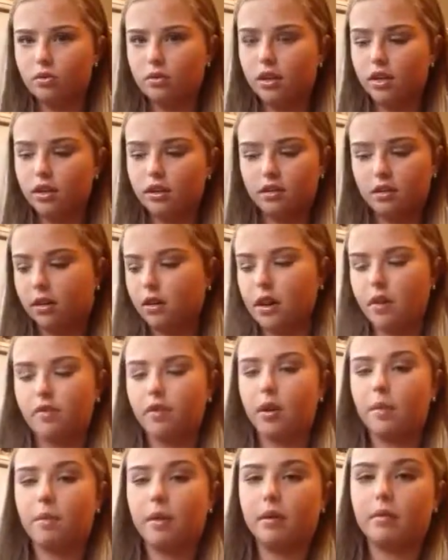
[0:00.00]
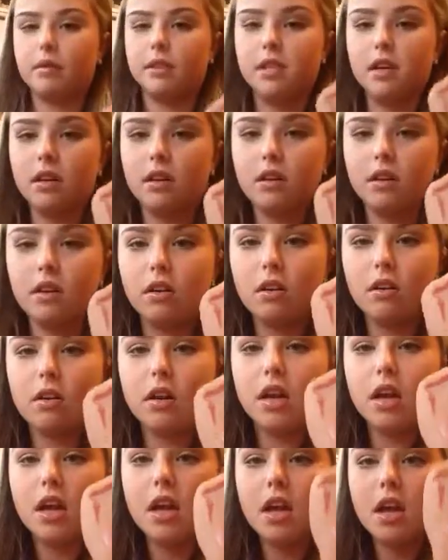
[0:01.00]
They're not very pigmented on their
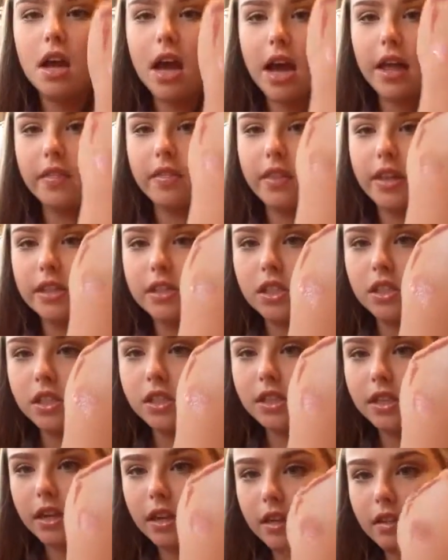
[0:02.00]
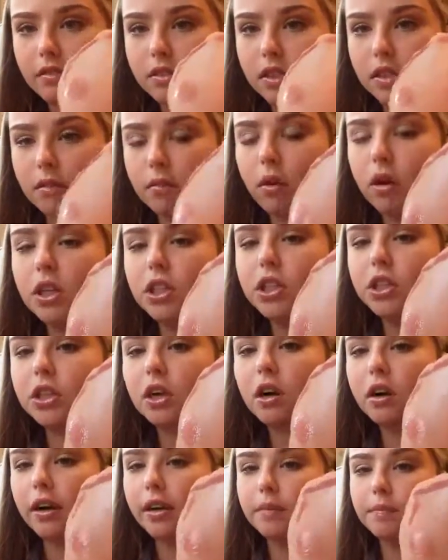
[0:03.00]
own, and this just gives some
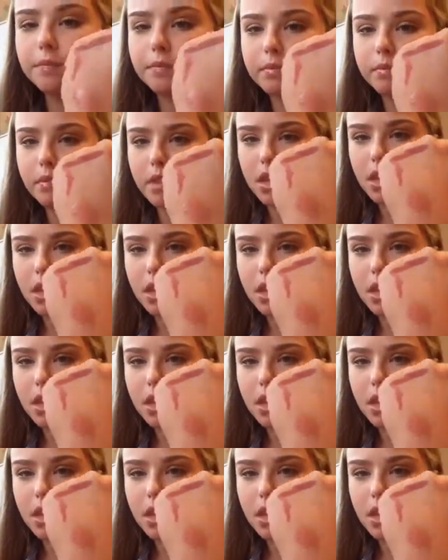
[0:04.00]
moisture and